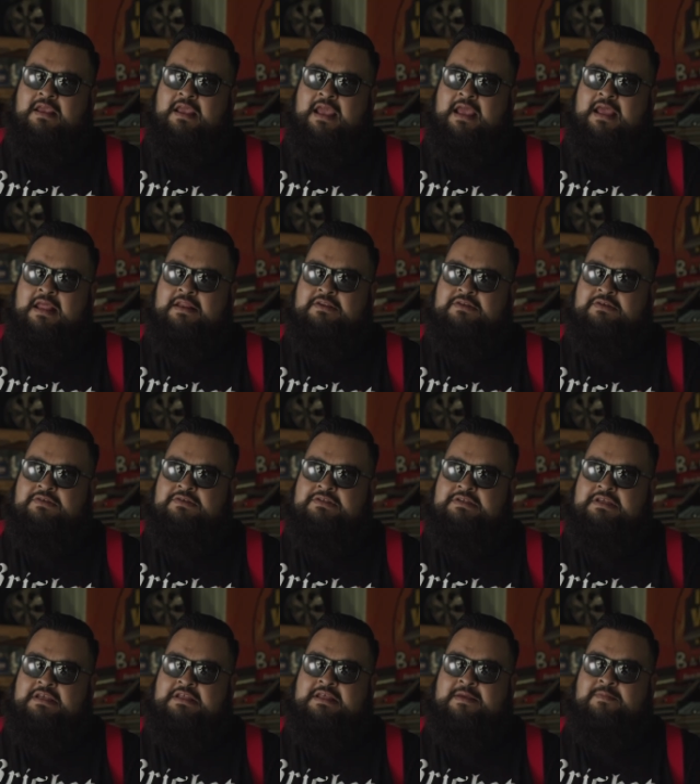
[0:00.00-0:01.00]
And to
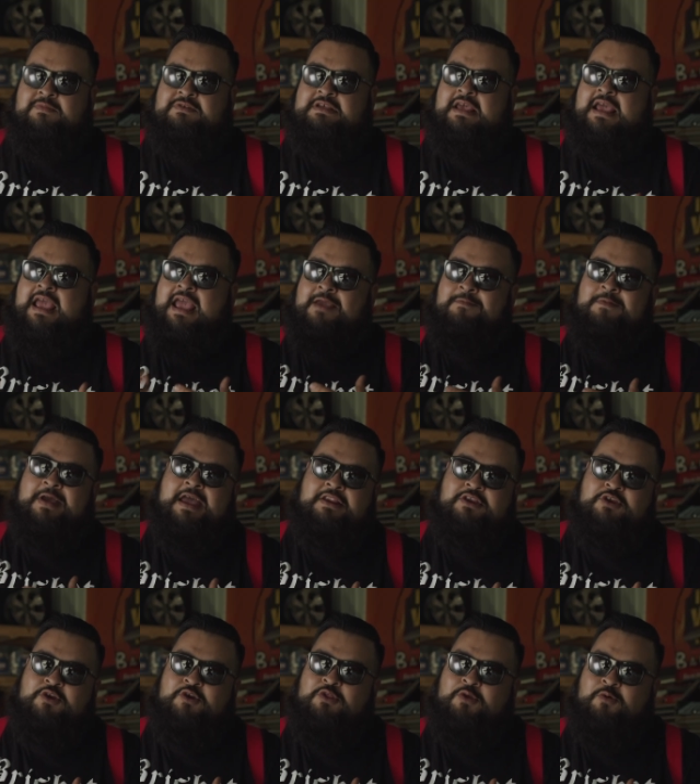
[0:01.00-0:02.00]
see them say, hey
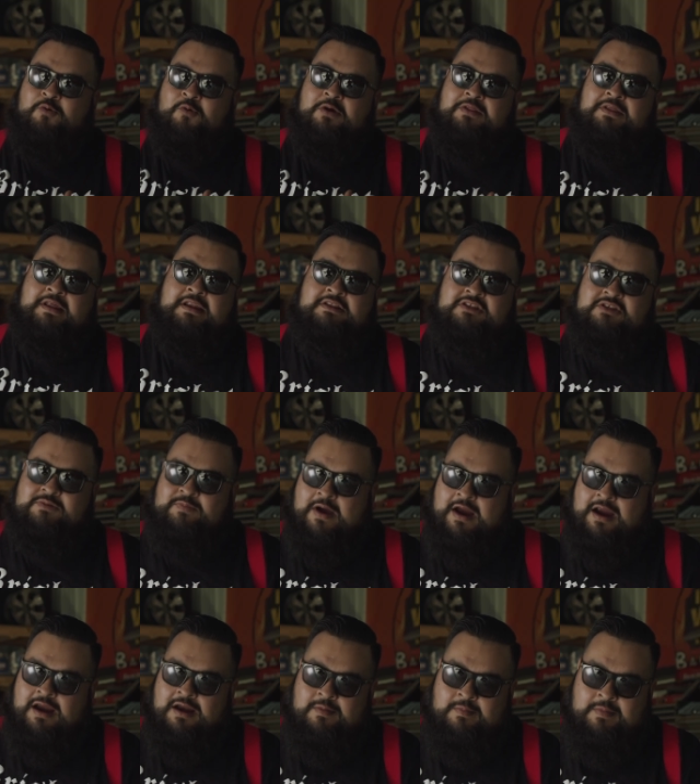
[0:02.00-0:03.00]
man, you're the one that
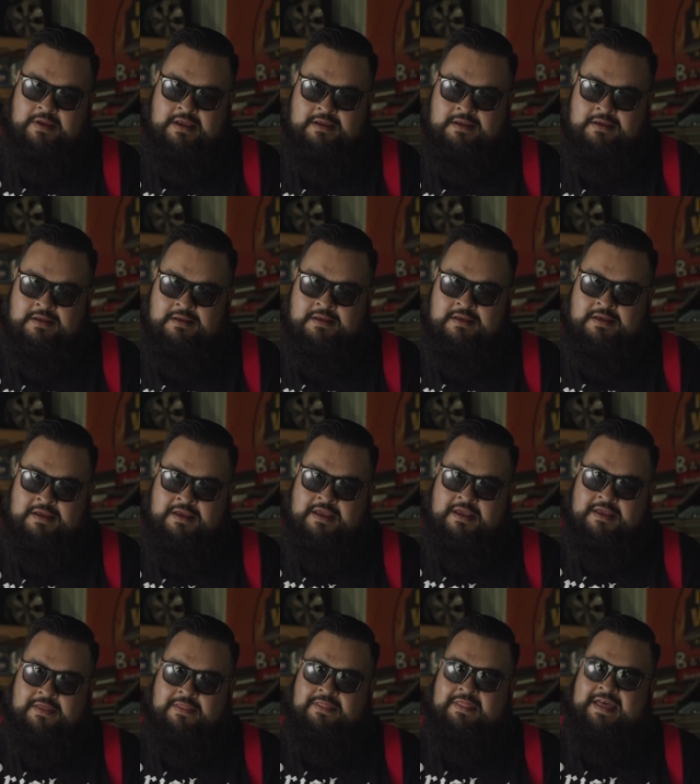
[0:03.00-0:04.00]
inspired me,
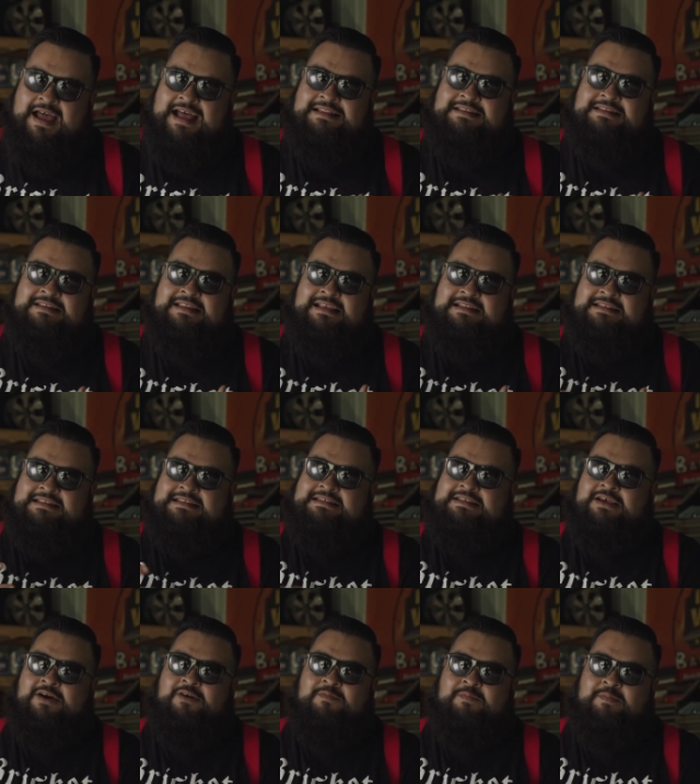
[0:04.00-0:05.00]
that
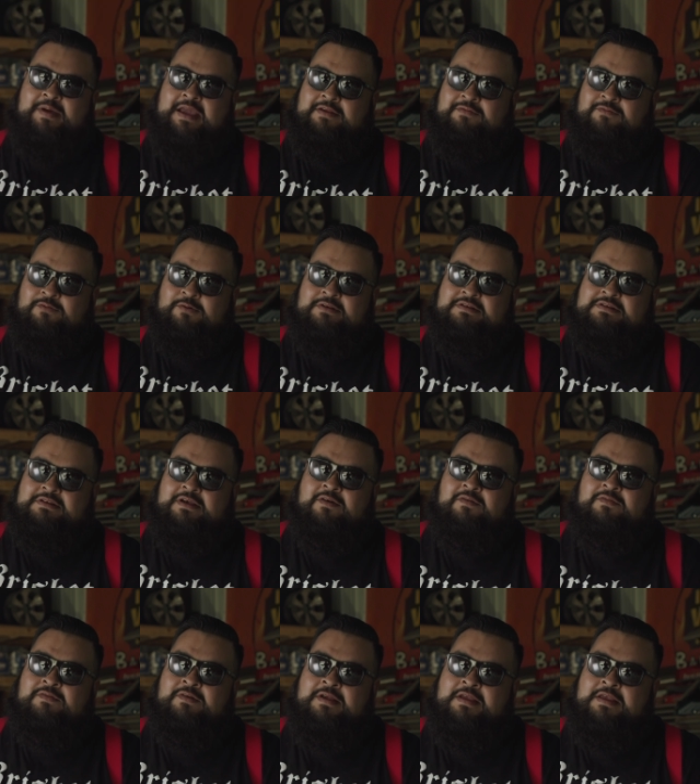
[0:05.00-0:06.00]
itself paid for itself.
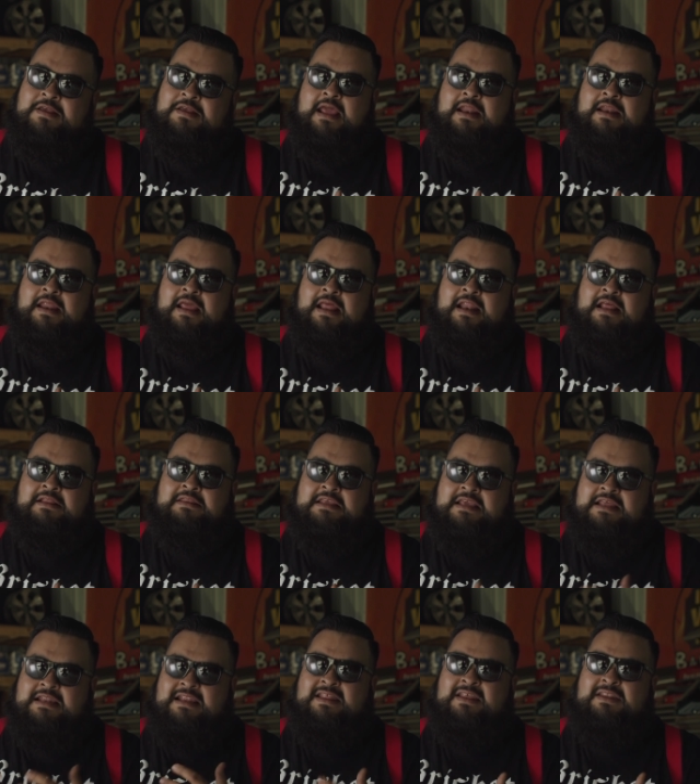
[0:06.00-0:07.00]
And, and at
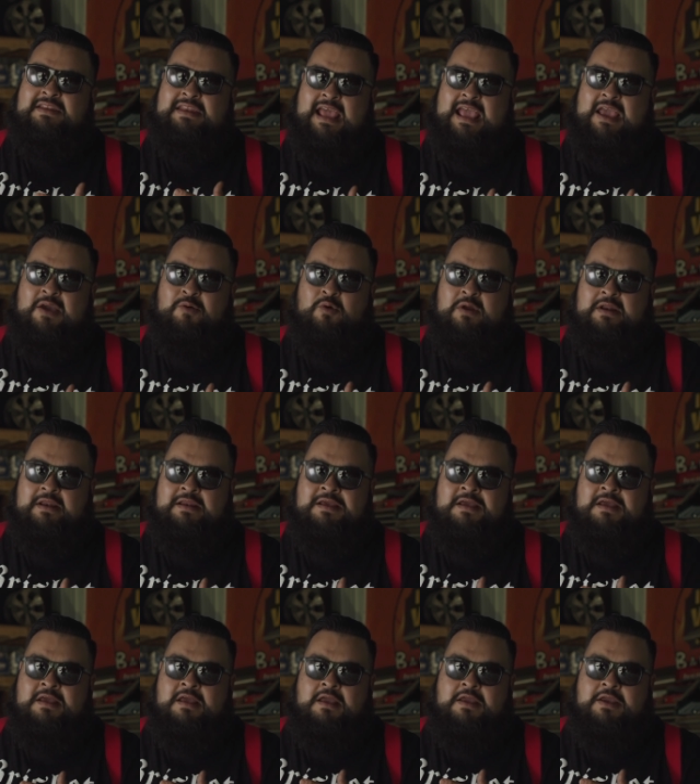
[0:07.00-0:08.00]
the end of the day, when,
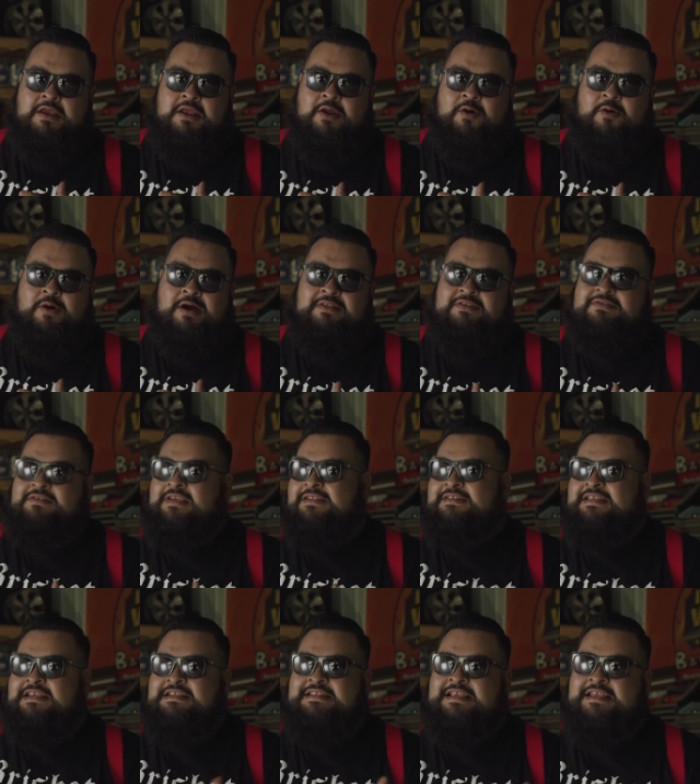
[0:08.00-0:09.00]
you know, as,
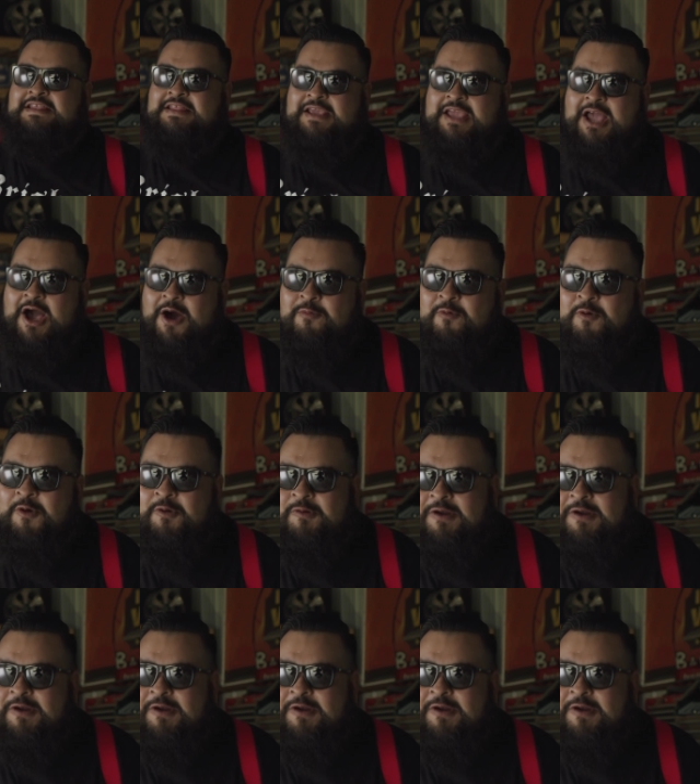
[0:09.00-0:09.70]
as they say, the cowboy